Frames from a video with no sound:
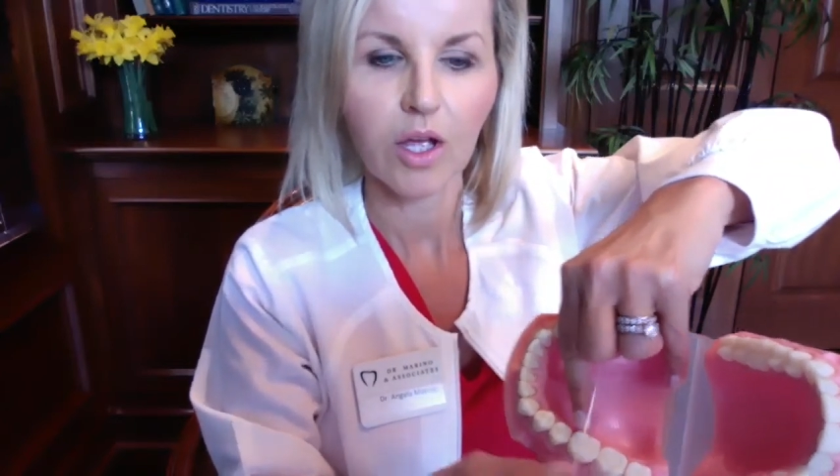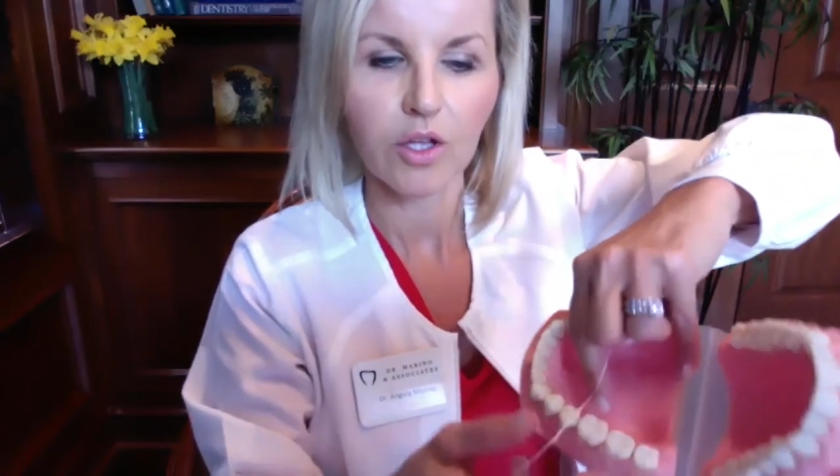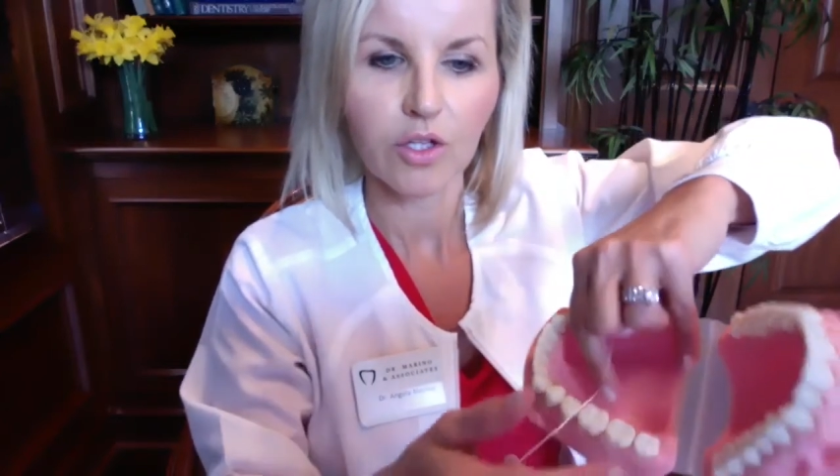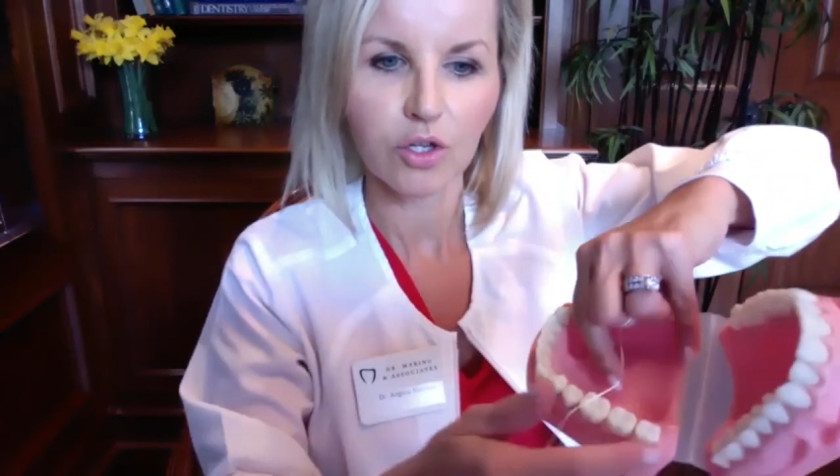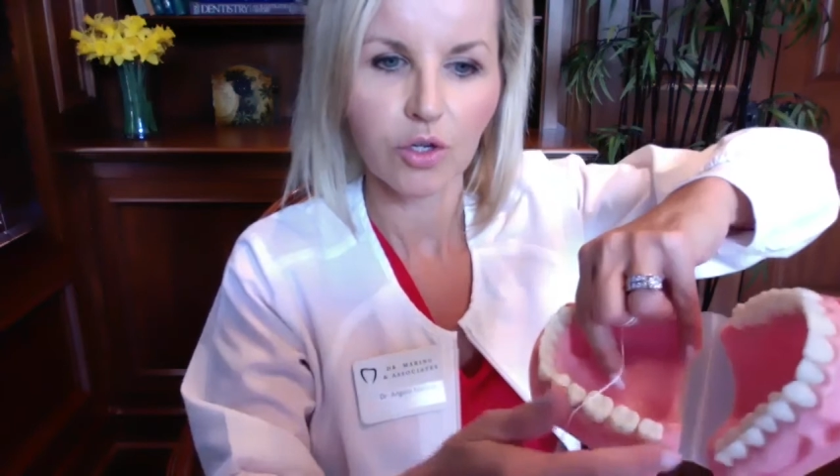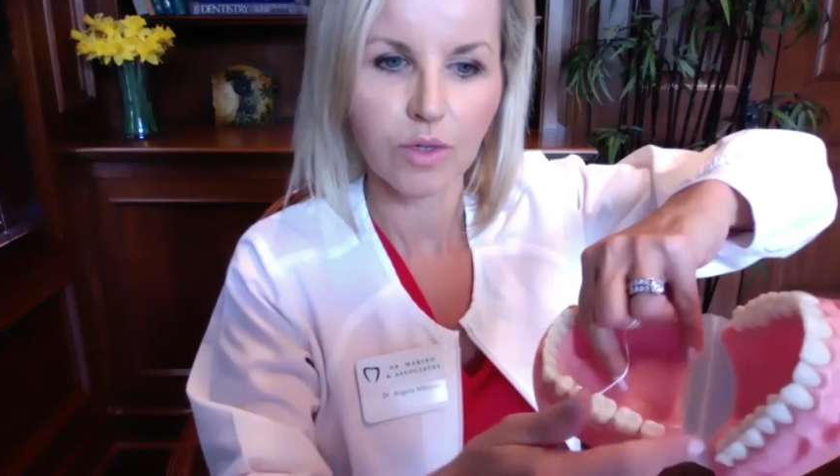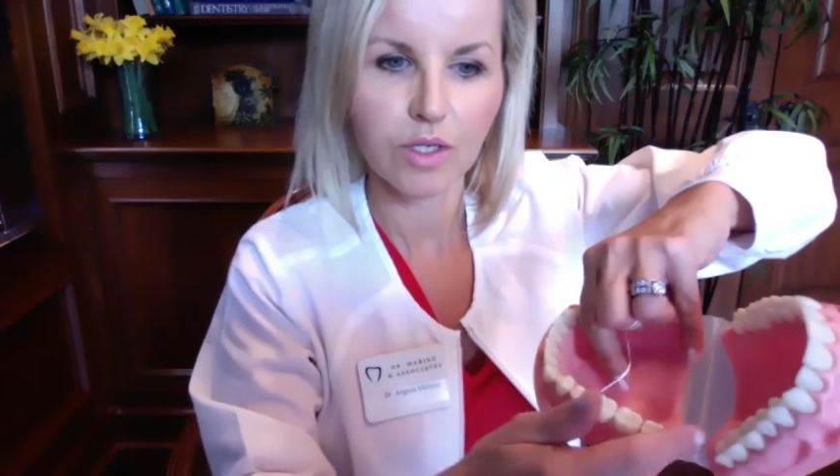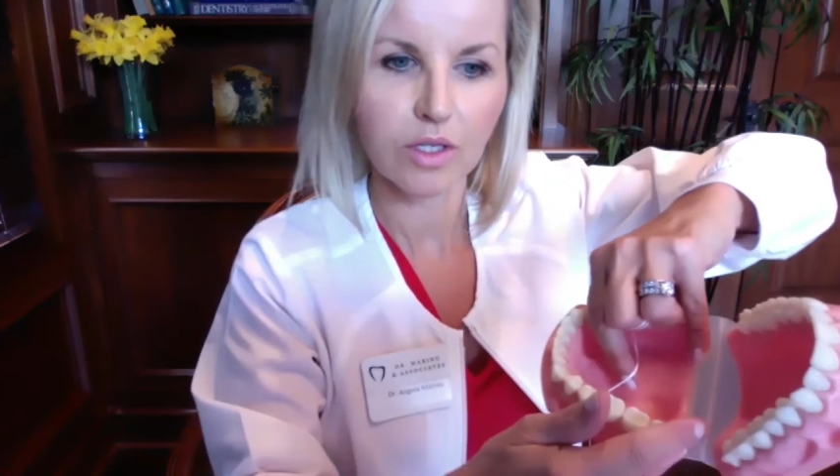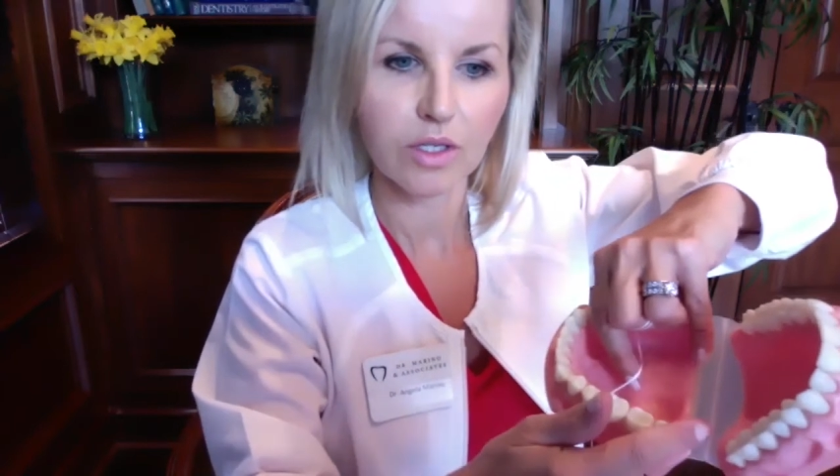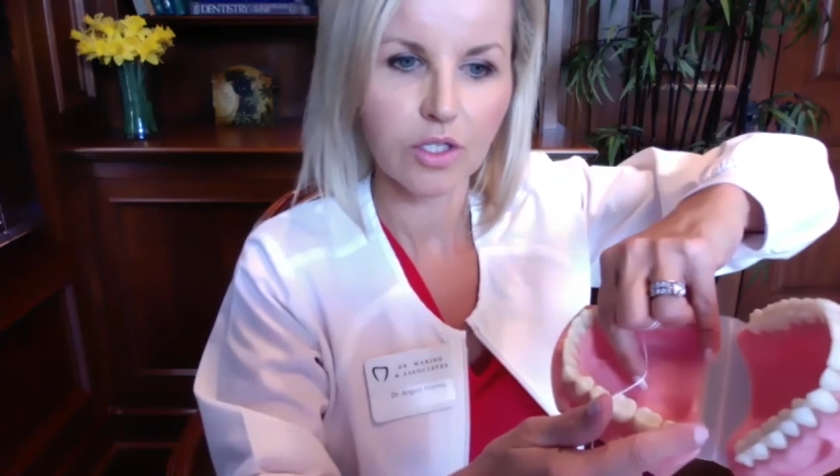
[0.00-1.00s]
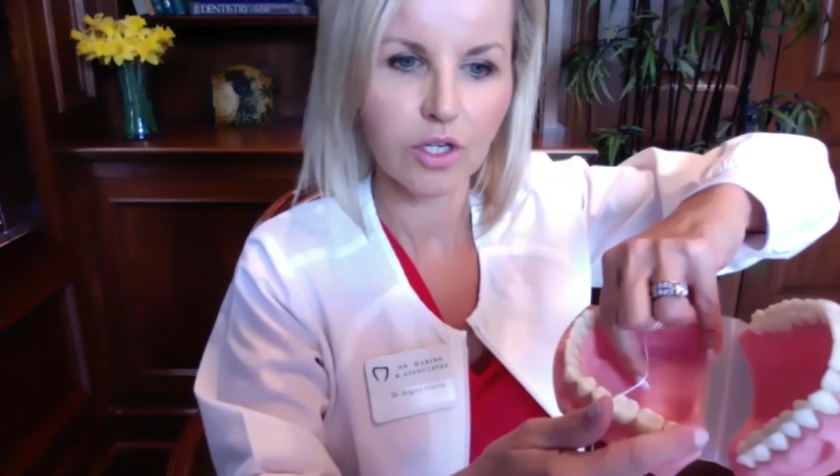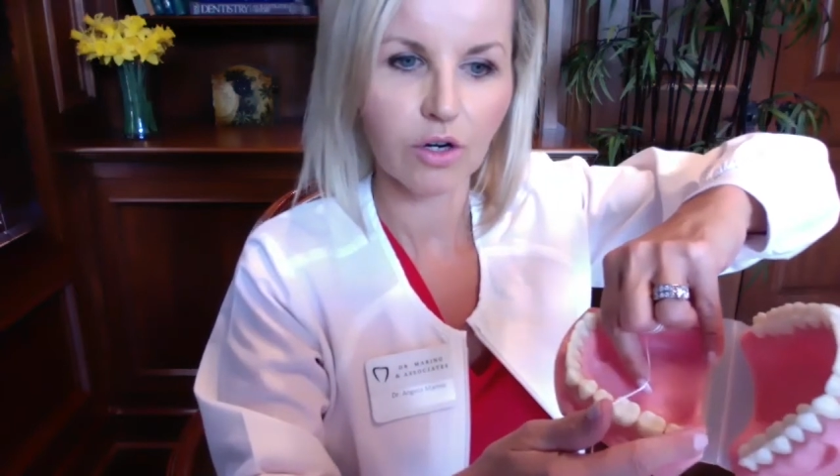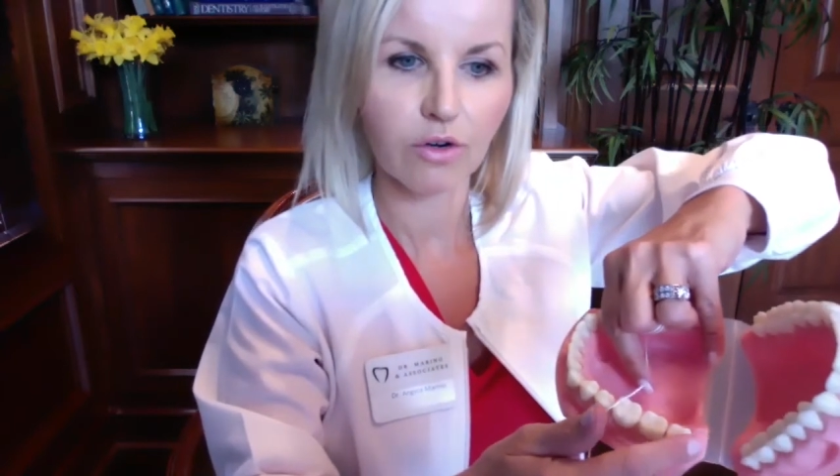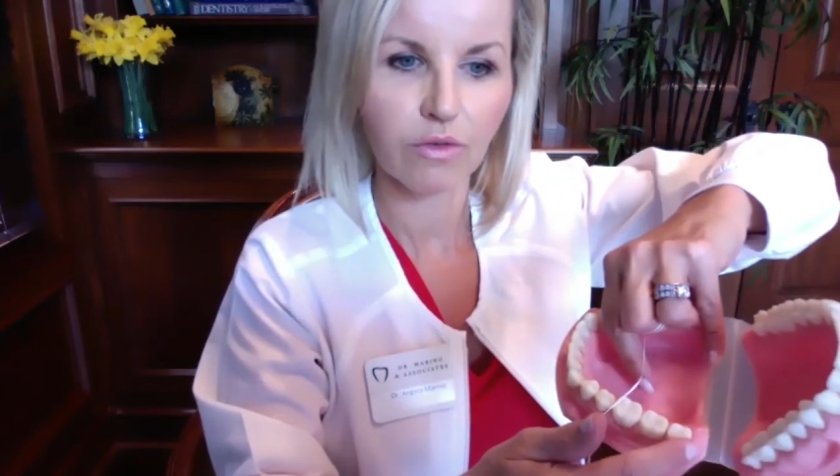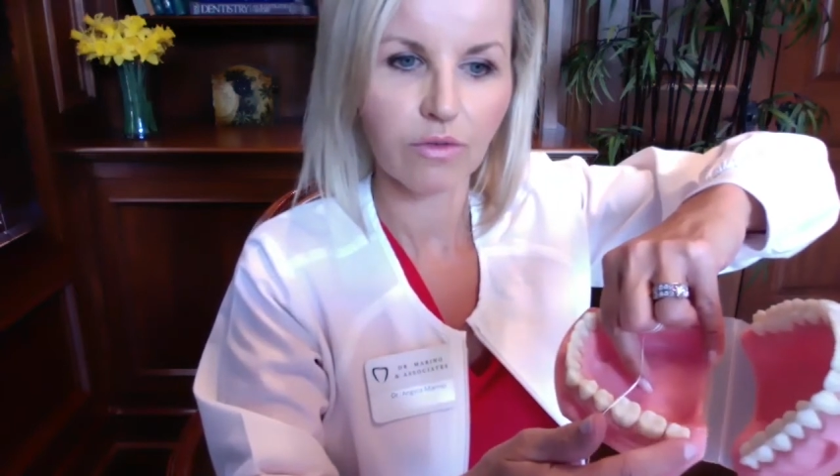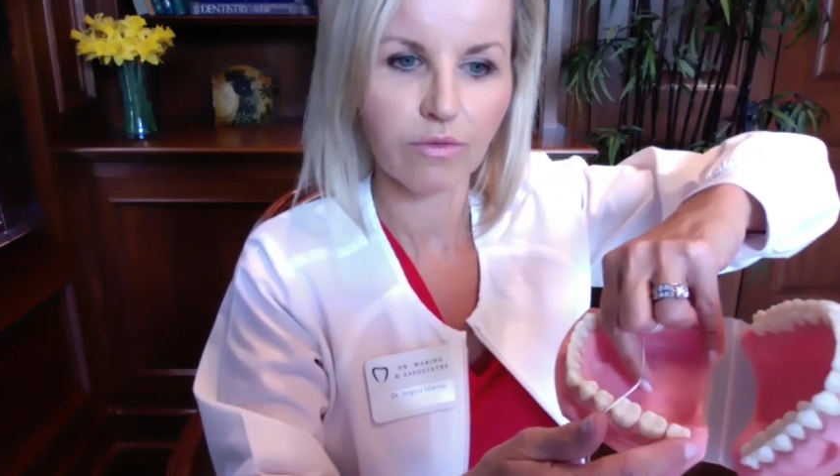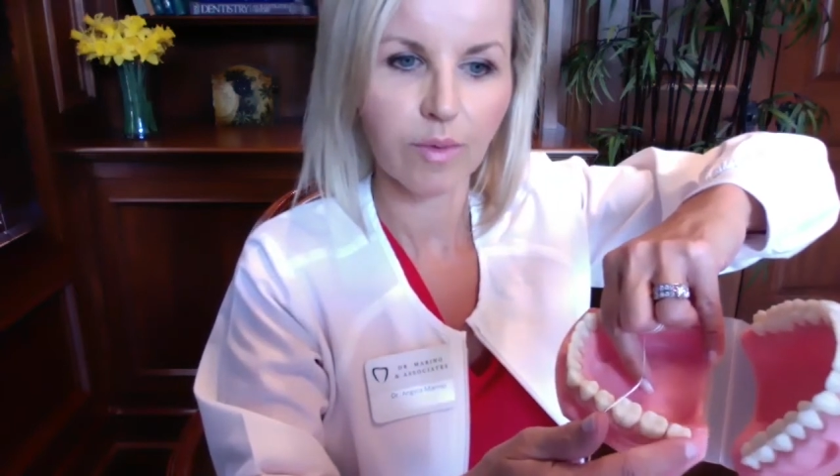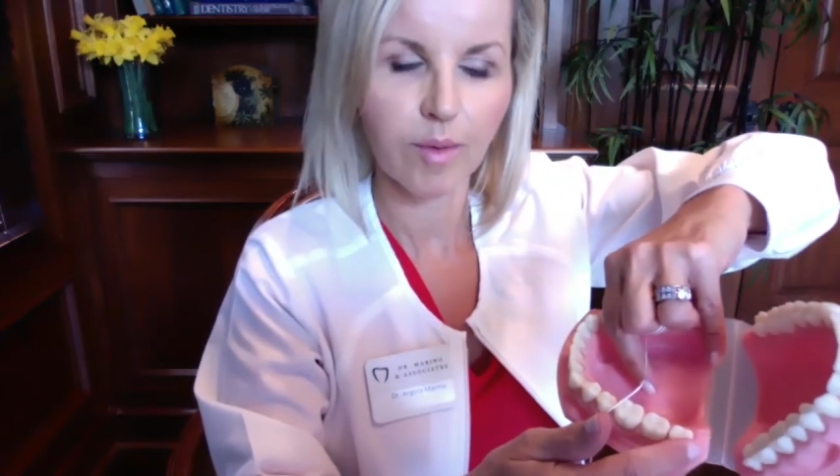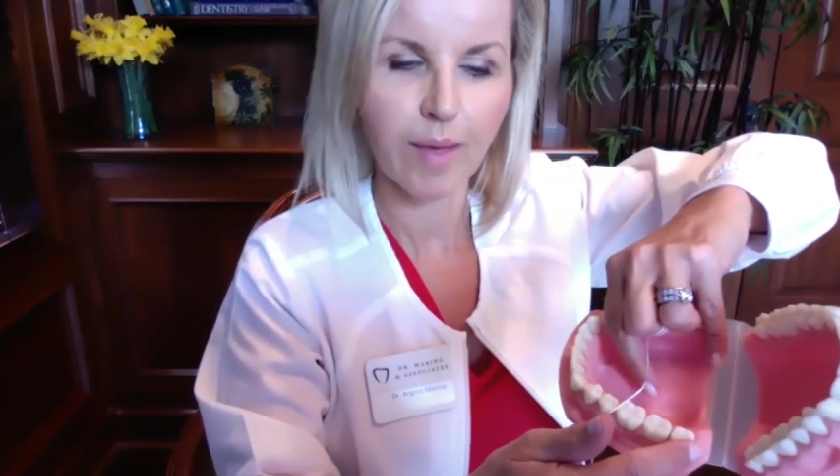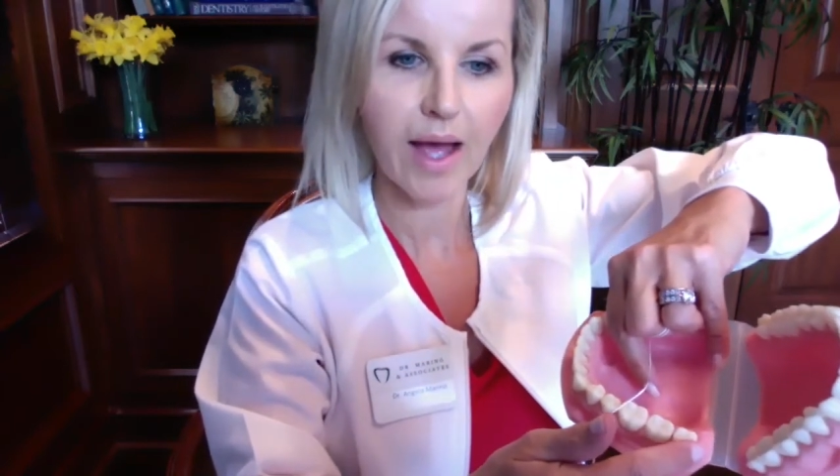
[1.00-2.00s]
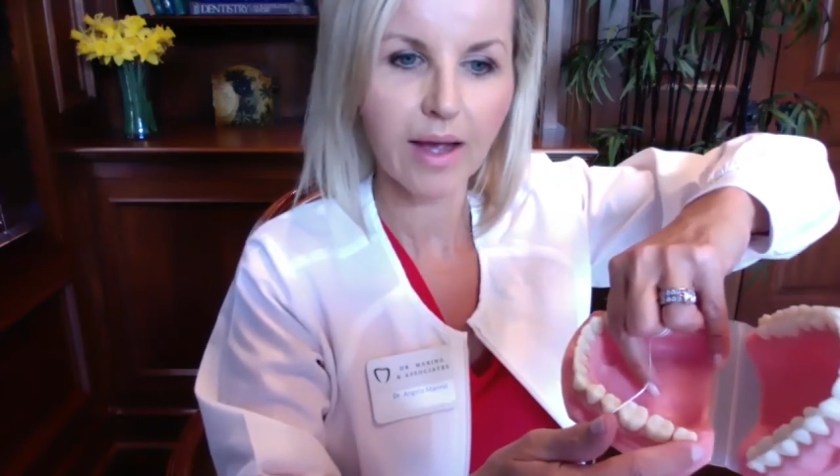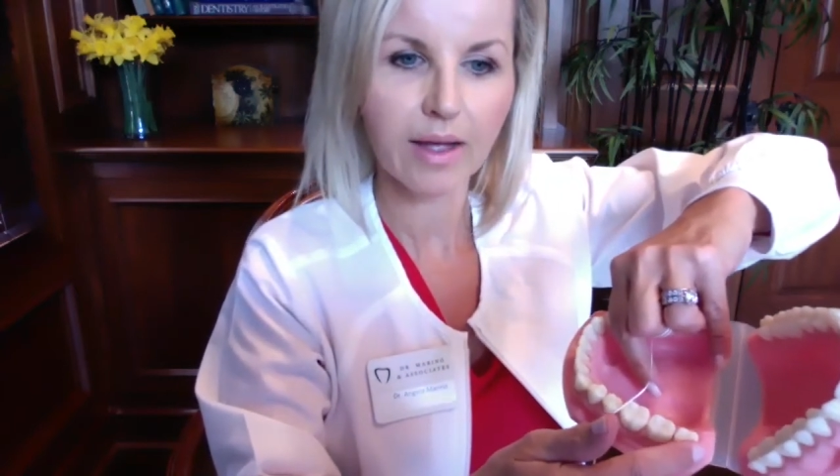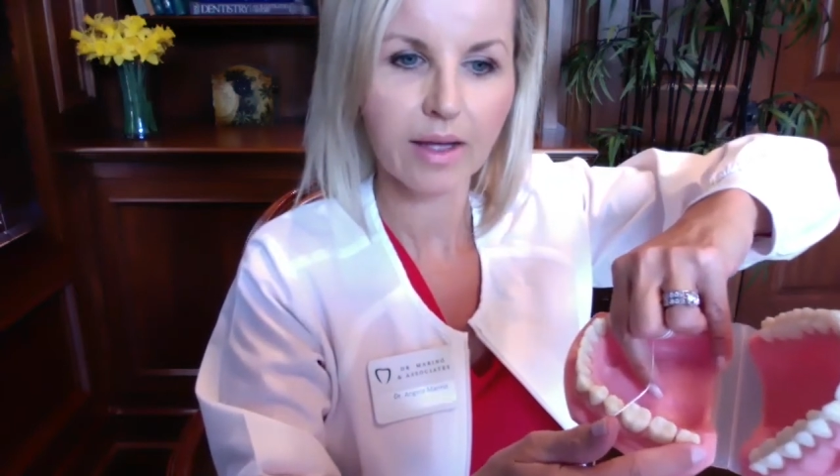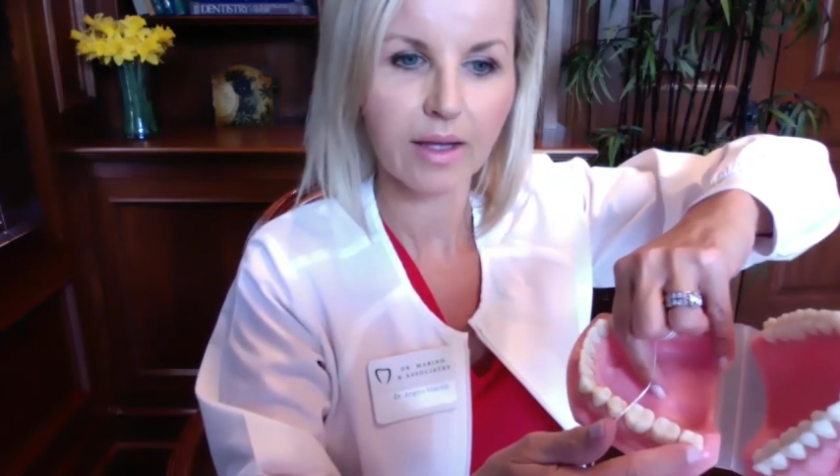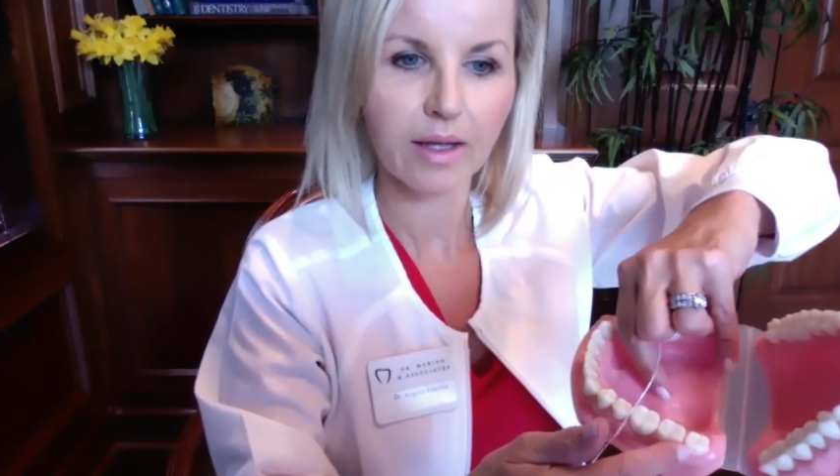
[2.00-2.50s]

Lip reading: So you would start from the back,